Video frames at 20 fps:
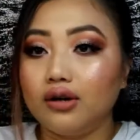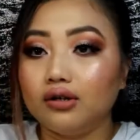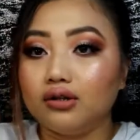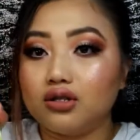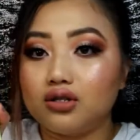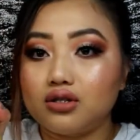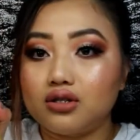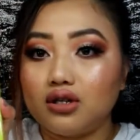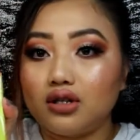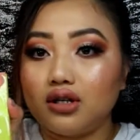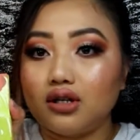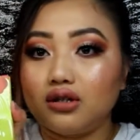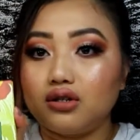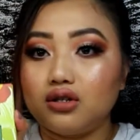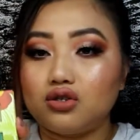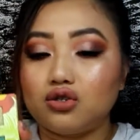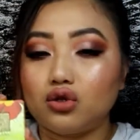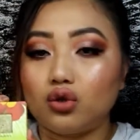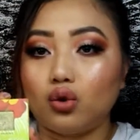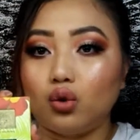just look at
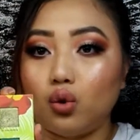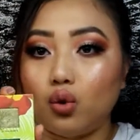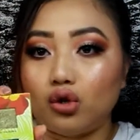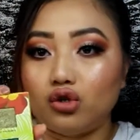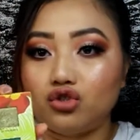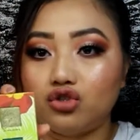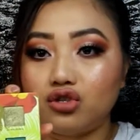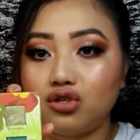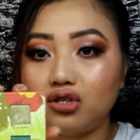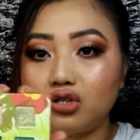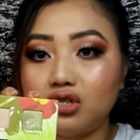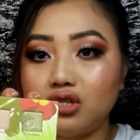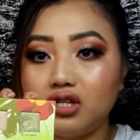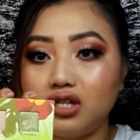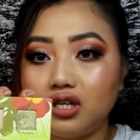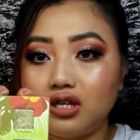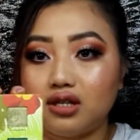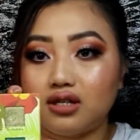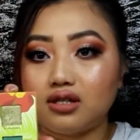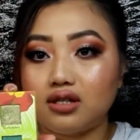this
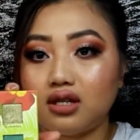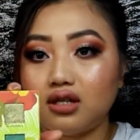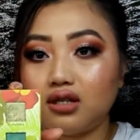gorgeousness.